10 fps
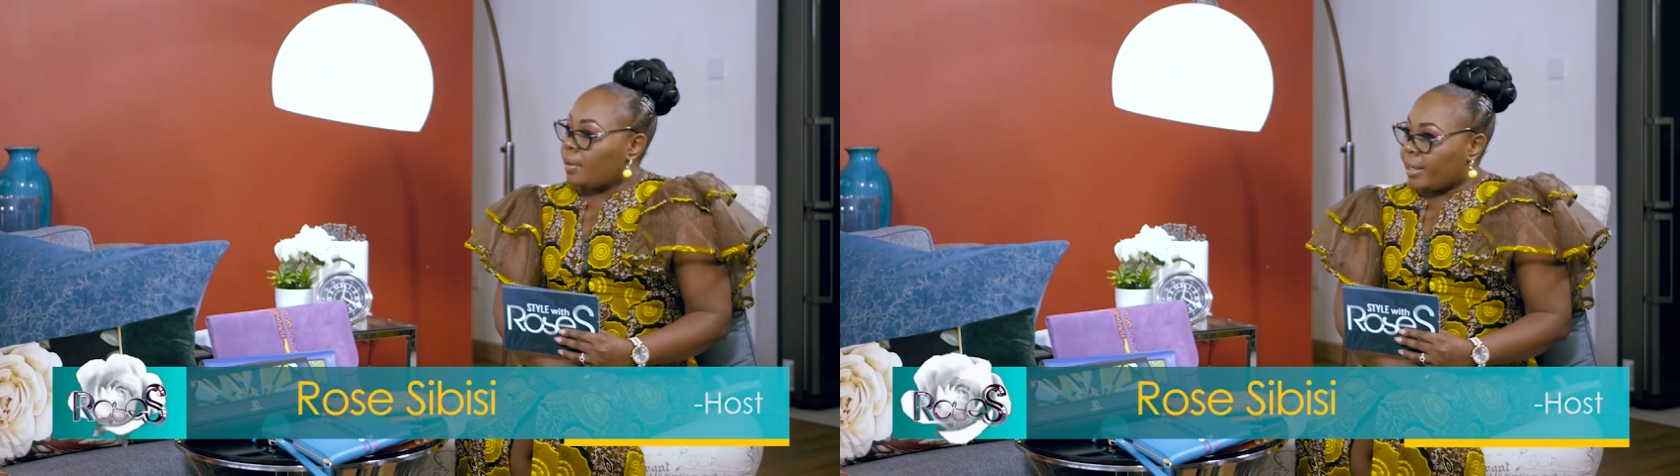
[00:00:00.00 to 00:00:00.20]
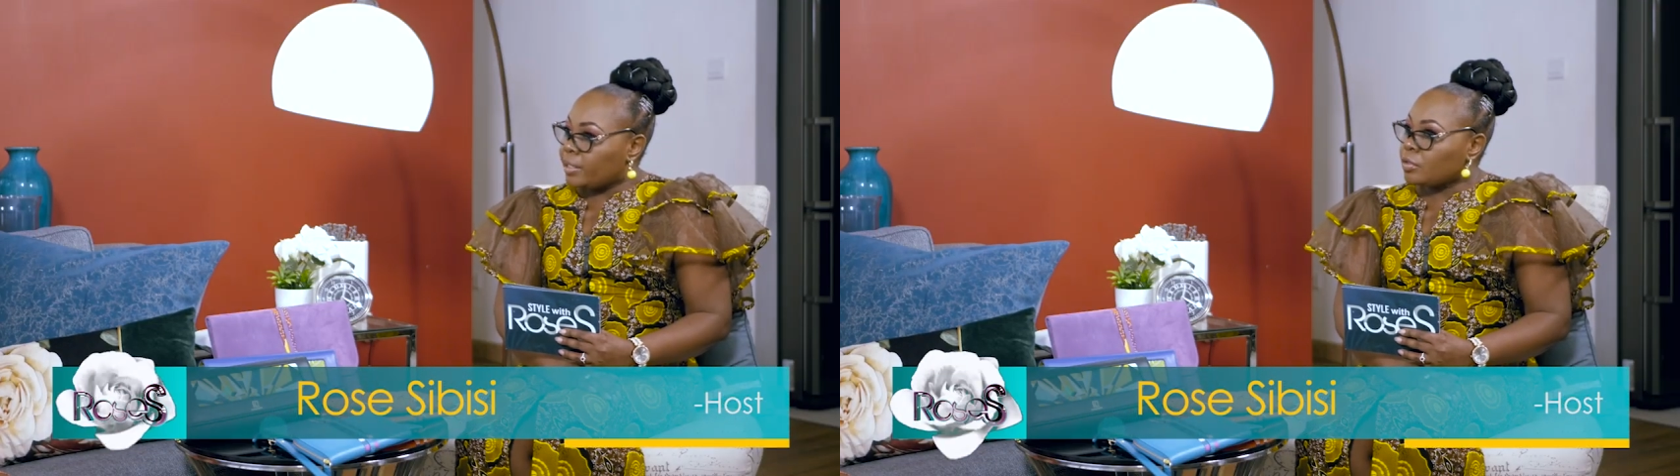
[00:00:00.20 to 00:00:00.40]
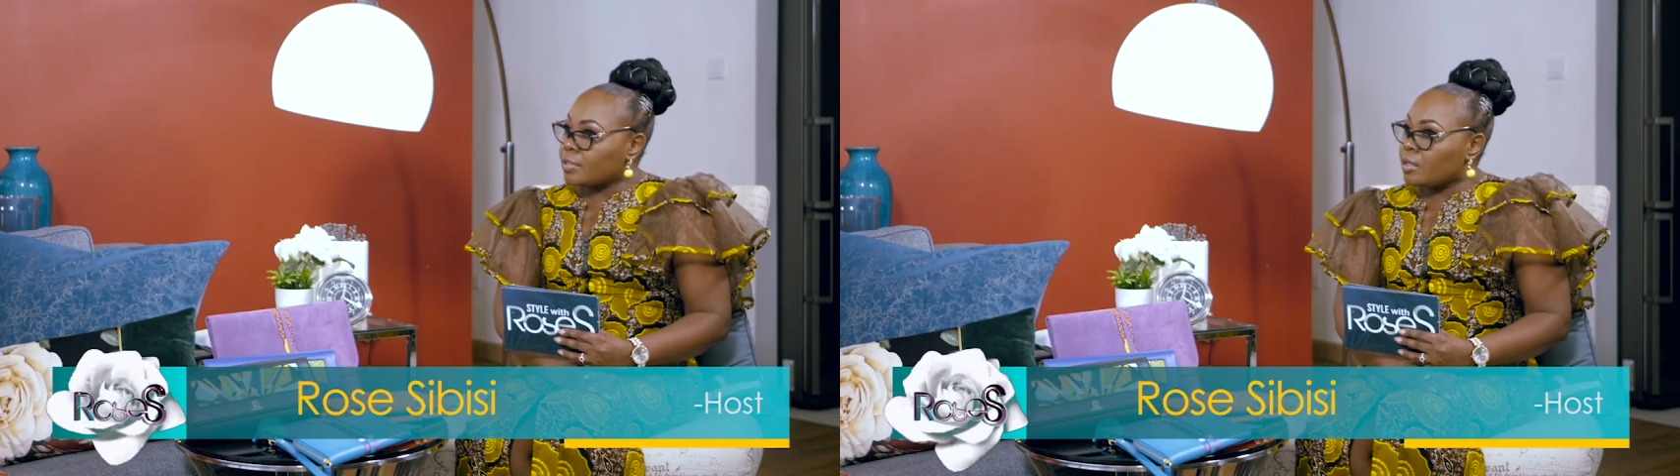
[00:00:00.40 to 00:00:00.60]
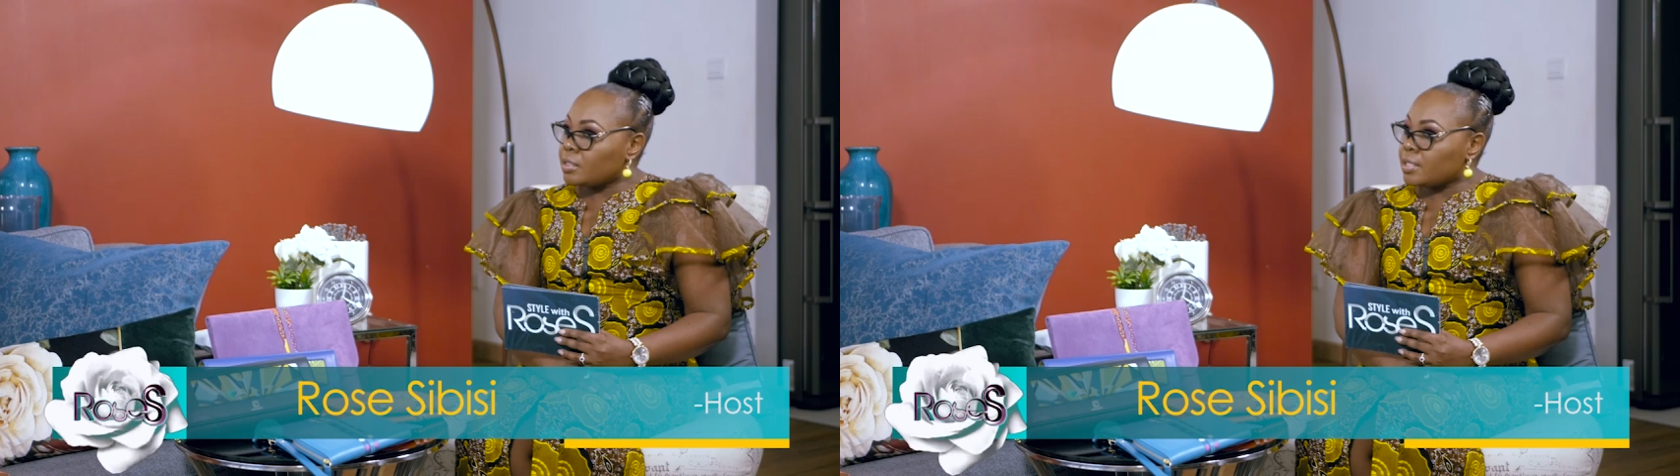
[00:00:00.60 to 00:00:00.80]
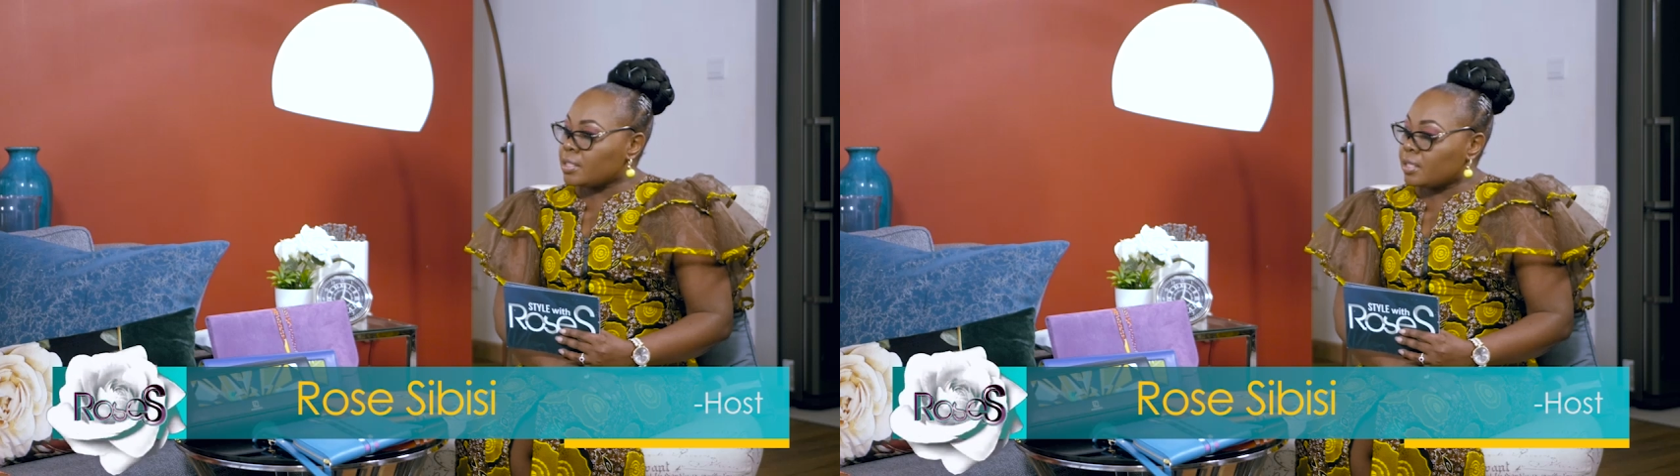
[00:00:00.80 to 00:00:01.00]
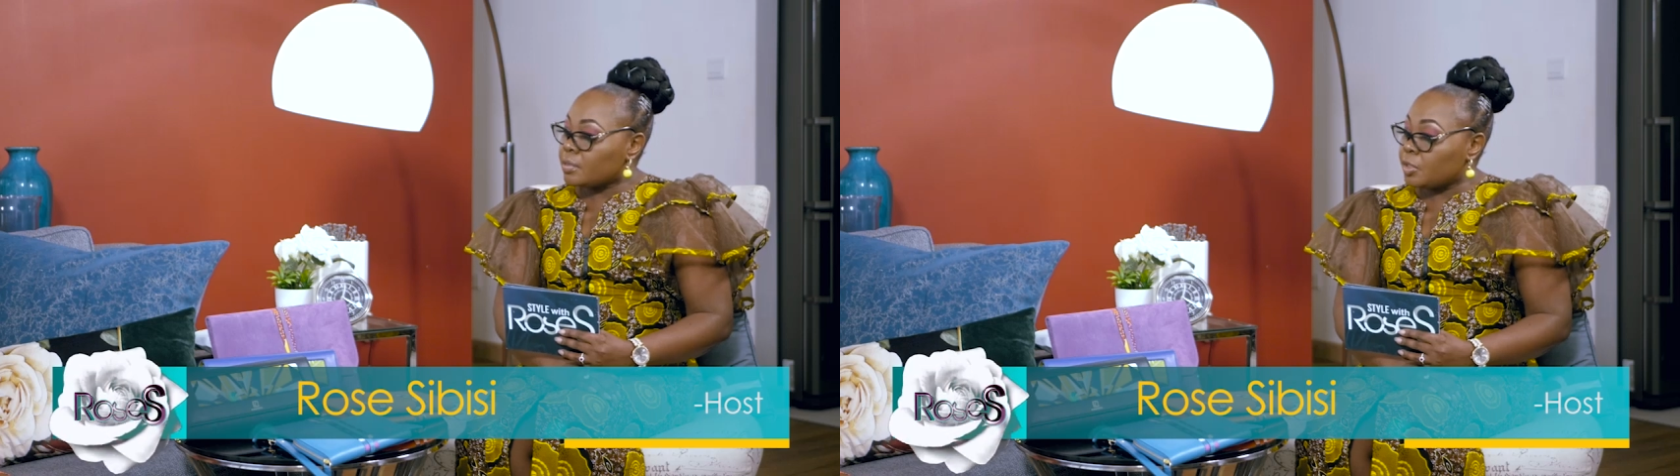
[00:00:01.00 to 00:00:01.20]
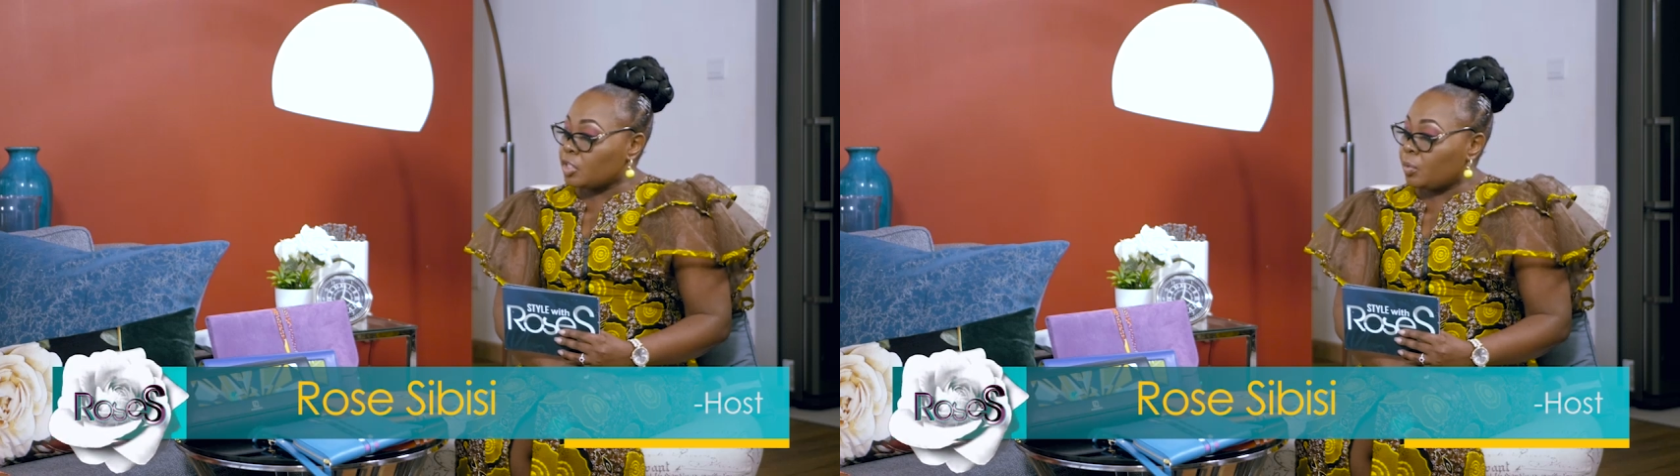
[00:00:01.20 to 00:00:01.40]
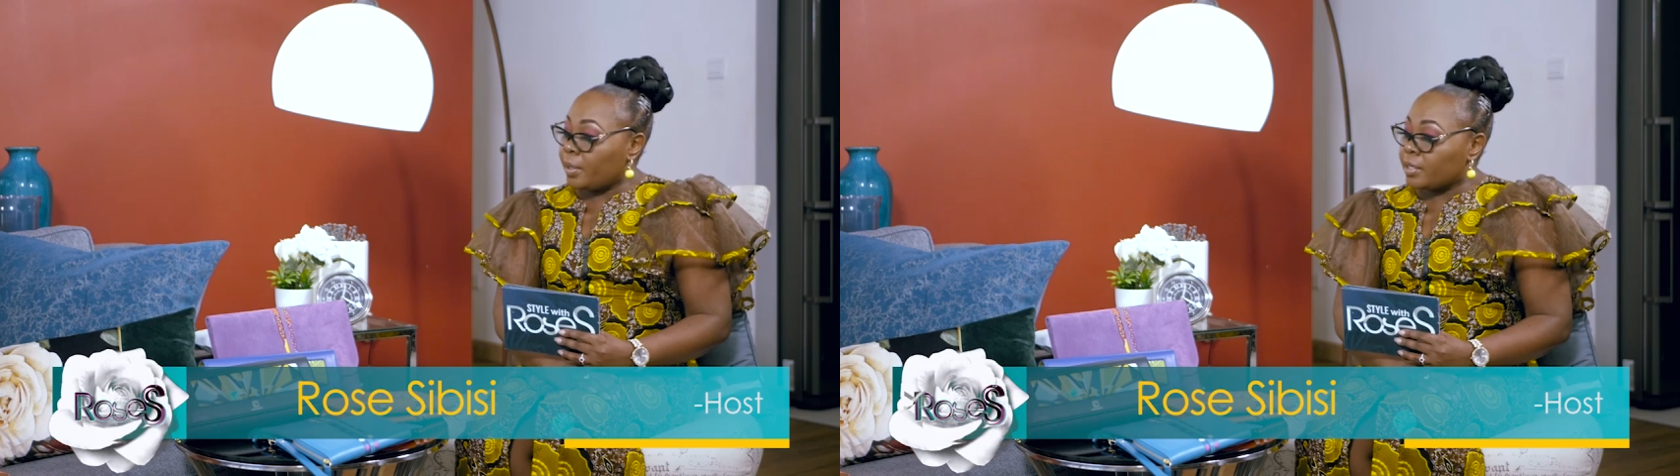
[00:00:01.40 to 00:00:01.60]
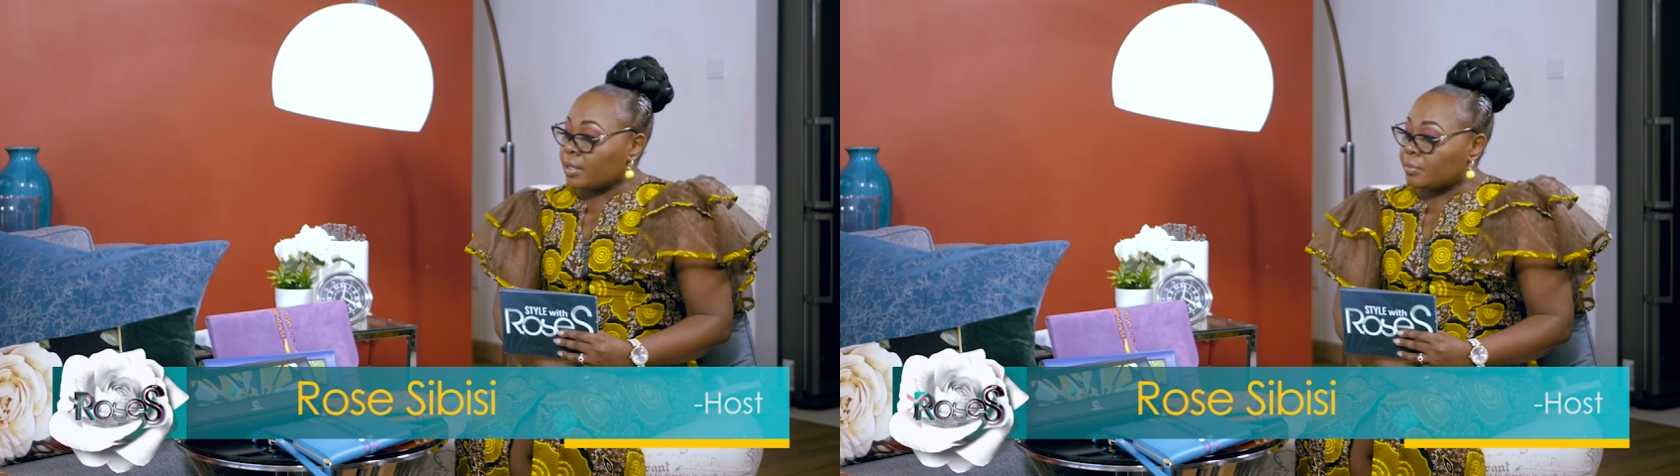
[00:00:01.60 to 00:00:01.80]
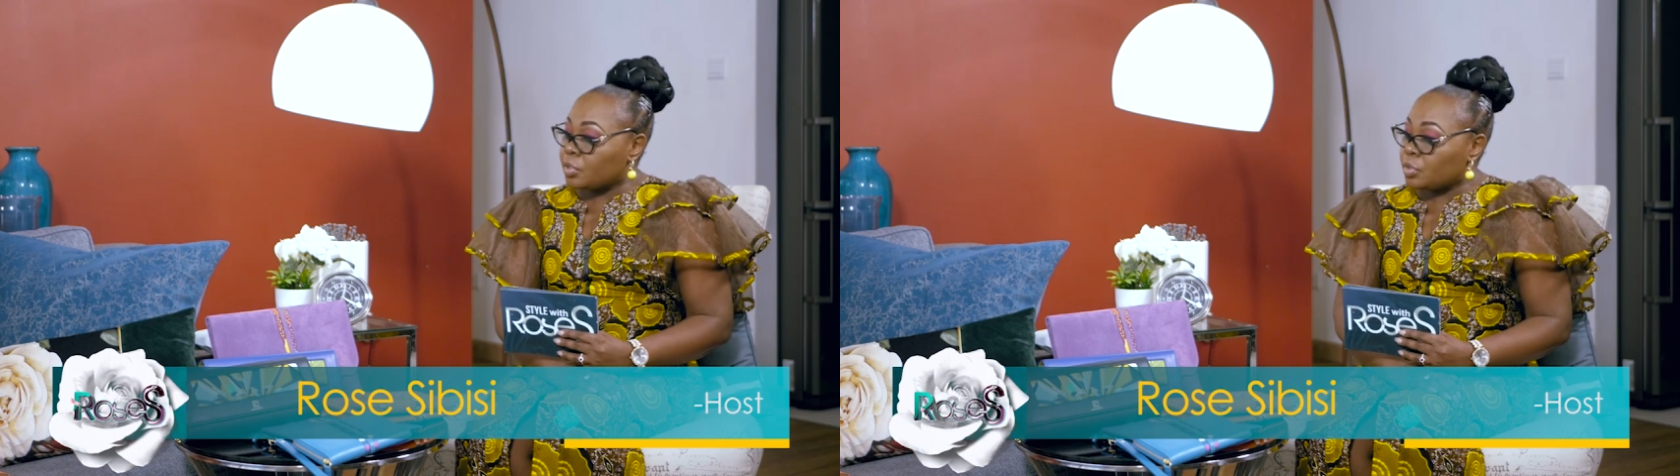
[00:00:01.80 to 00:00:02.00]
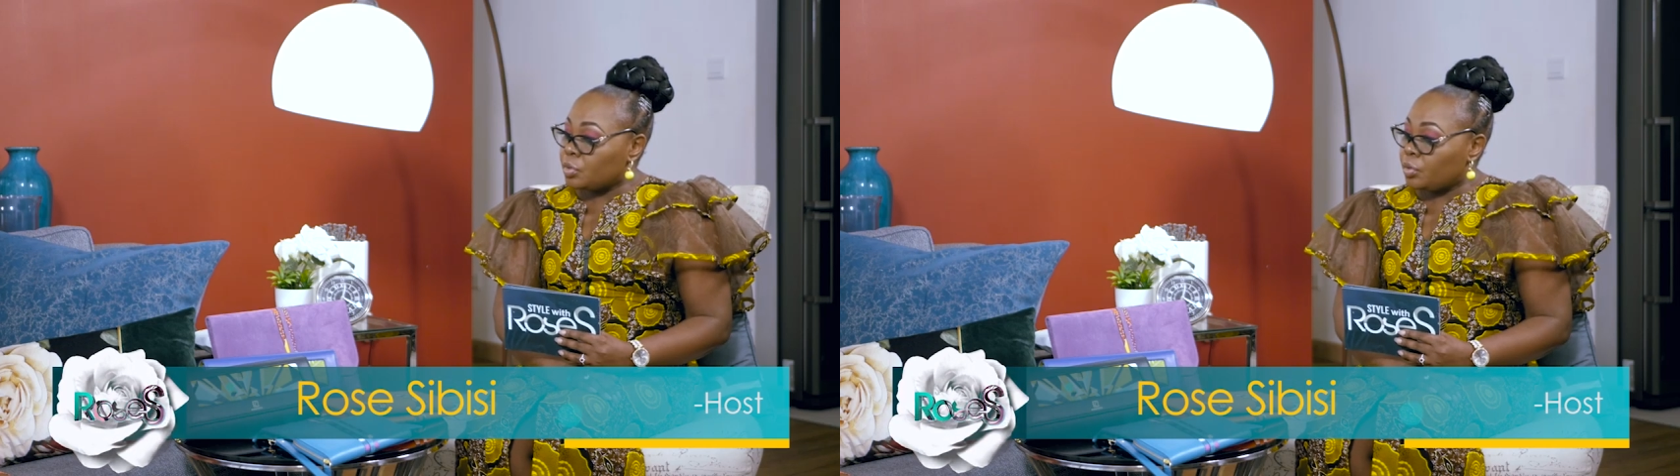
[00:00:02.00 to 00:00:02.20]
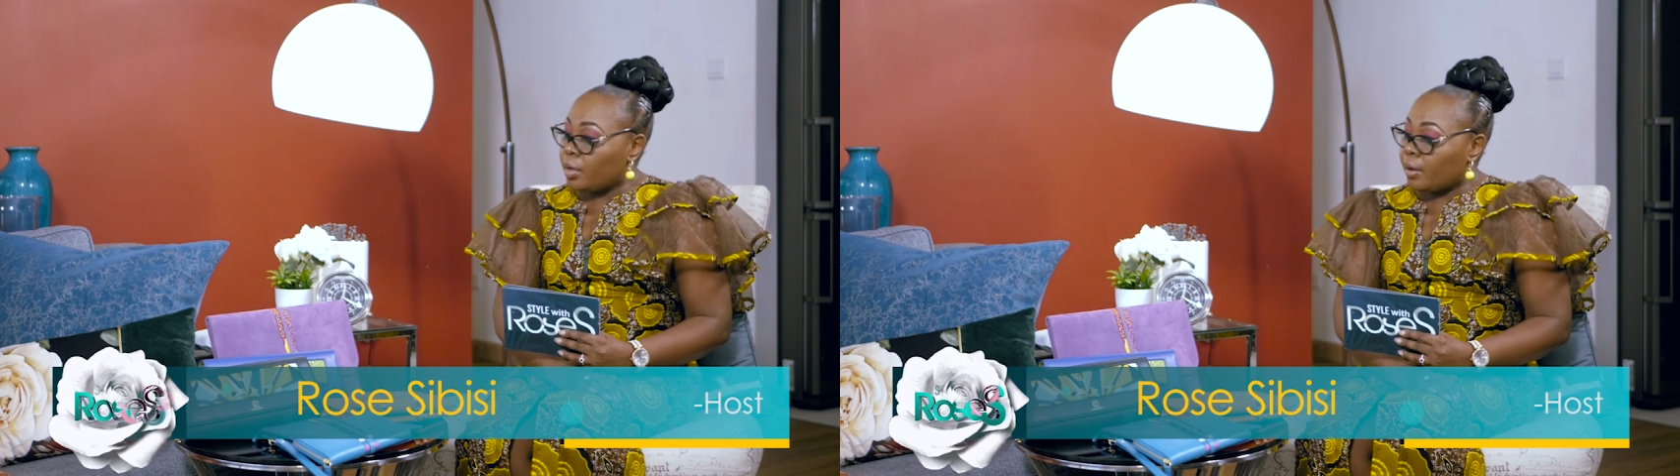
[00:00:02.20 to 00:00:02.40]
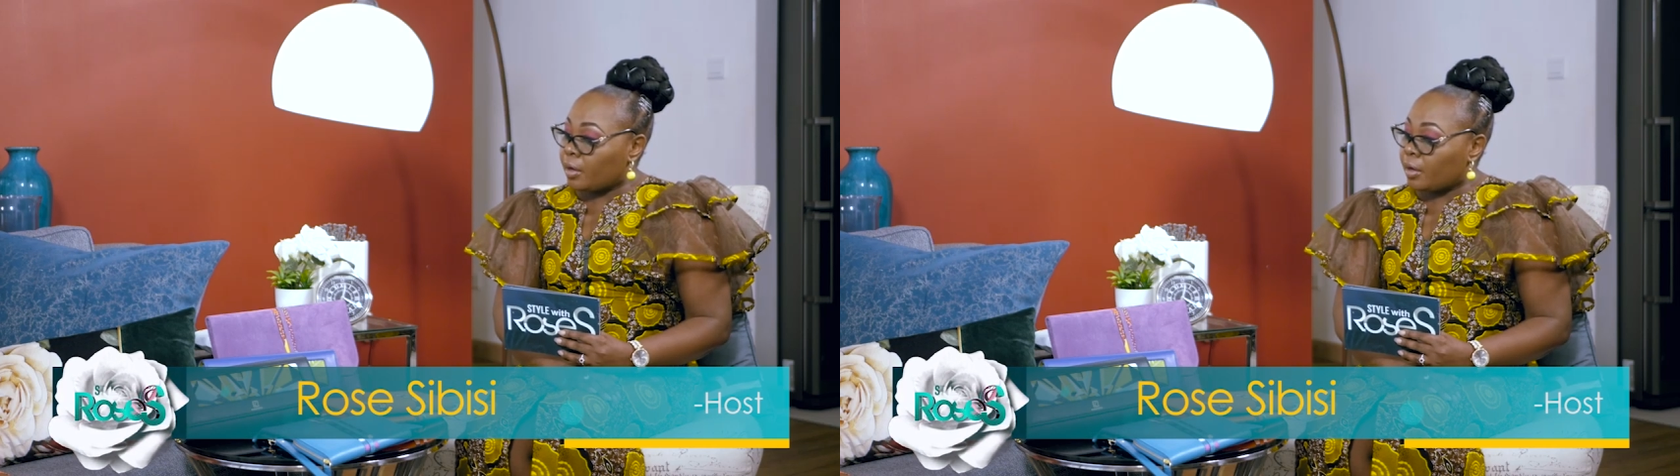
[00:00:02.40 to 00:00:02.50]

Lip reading: And consultancy, especially when it comes to